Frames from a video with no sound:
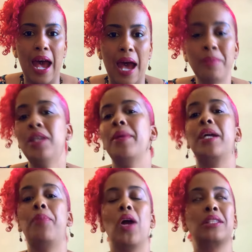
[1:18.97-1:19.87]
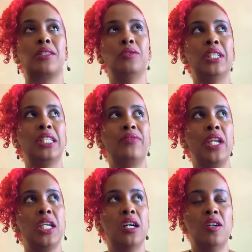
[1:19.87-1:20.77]
I'm going to make a part two to this
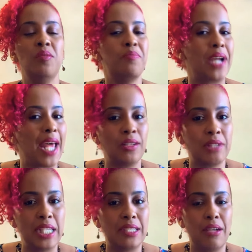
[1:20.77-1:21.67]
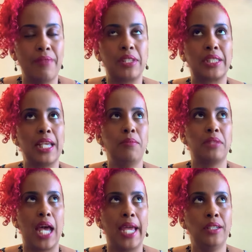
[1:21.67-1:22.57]
video, but I don't think it's going to have the same
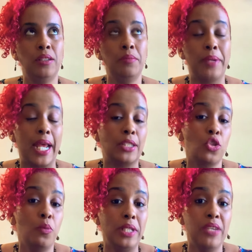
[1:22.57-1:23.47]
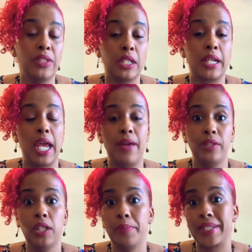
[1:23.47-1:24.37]
title, but I do believe it's going to have a
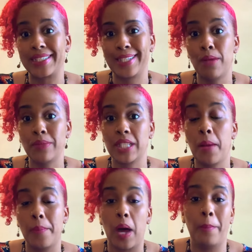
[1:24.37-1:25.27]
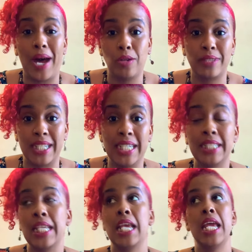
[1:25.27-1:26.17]
little bit of something, something about
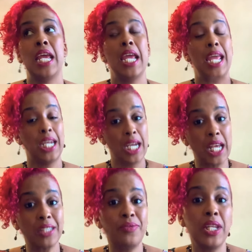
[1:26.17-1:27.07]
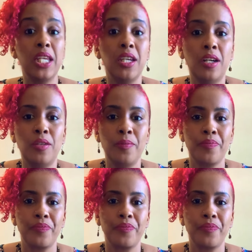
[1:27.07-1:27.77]
this in the next video.